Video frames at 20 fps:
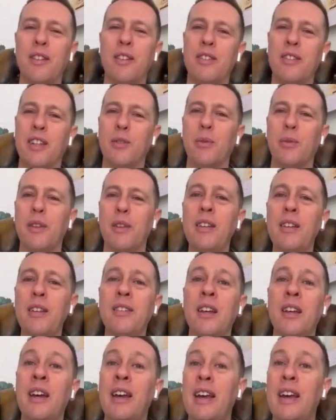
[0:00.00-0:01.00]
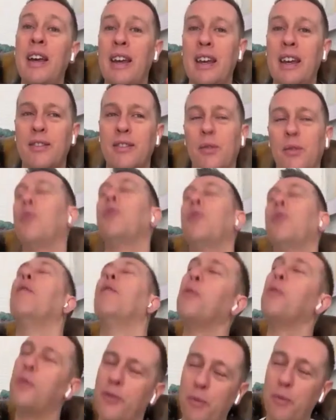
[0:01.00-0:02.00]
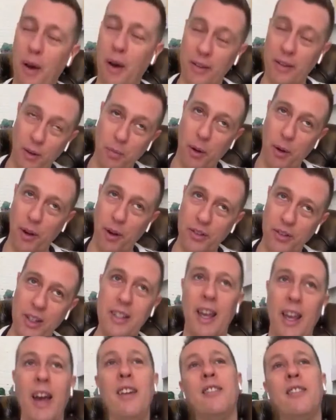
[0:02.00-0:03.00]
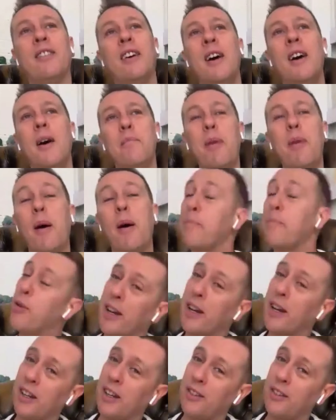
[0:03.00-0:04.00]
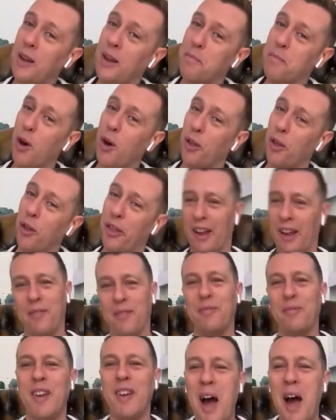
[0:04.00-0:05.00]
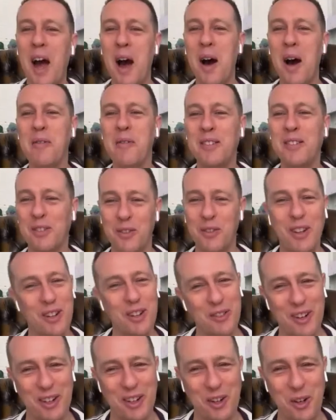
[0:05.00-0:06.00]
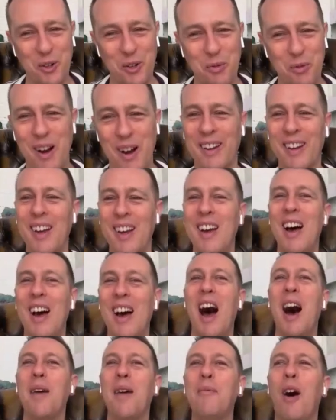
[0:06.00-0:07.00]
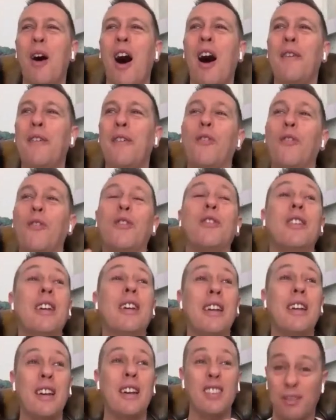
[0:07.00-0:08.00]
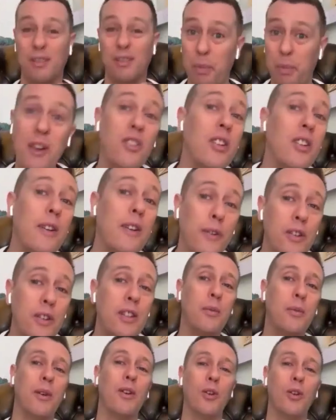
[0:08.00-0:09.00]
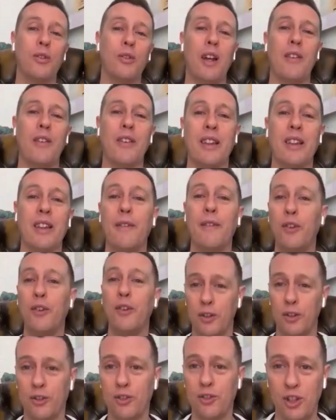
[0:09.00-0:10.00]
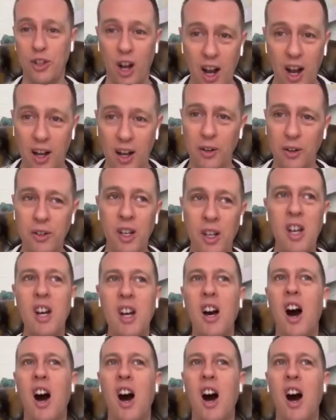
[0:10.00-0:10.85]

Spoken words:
success with this is, well, not for myself personally yet, but pregnancy and birthing is a really, really good one. I obviously, especially for someone who's having their first child,